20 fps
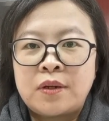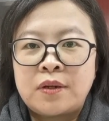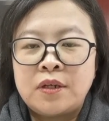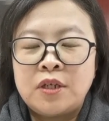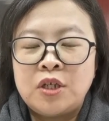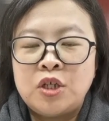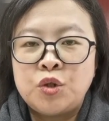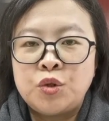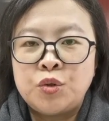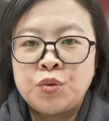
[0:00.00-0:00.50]

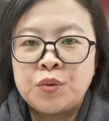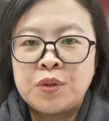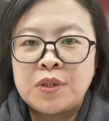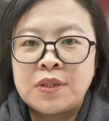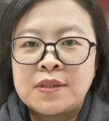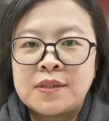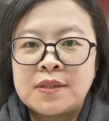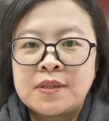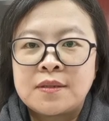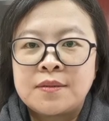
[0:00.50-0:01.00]

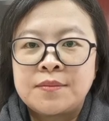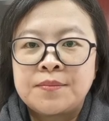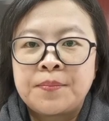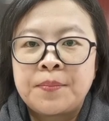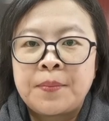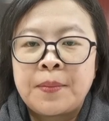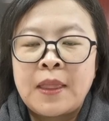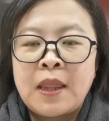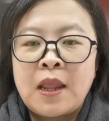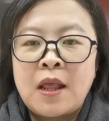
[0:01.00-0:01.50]
insurance
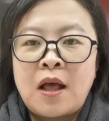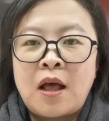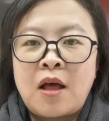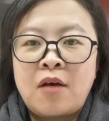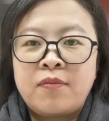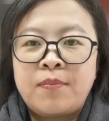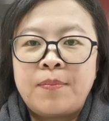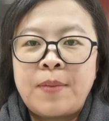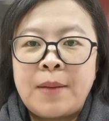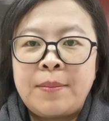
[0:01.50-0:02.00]

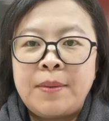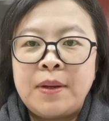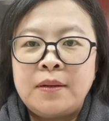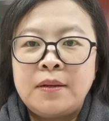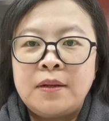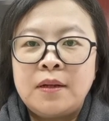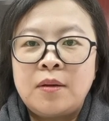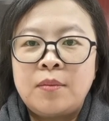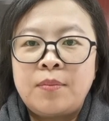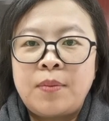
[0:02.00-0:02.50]
of
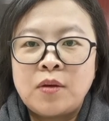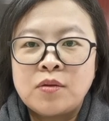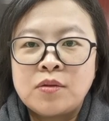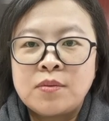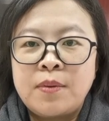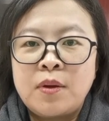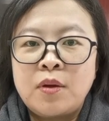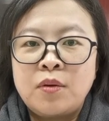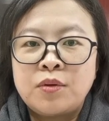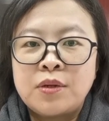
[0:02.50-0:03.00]

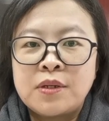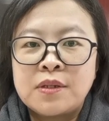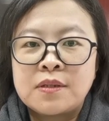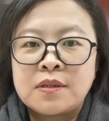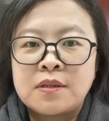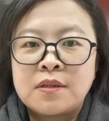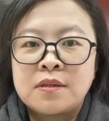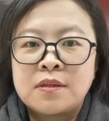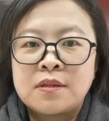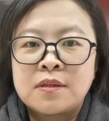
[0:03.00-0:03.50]
possible
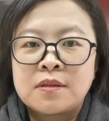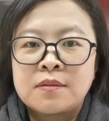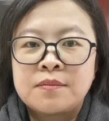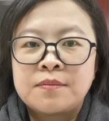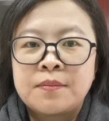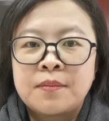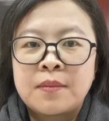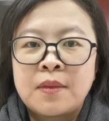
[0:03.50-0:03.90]
risks,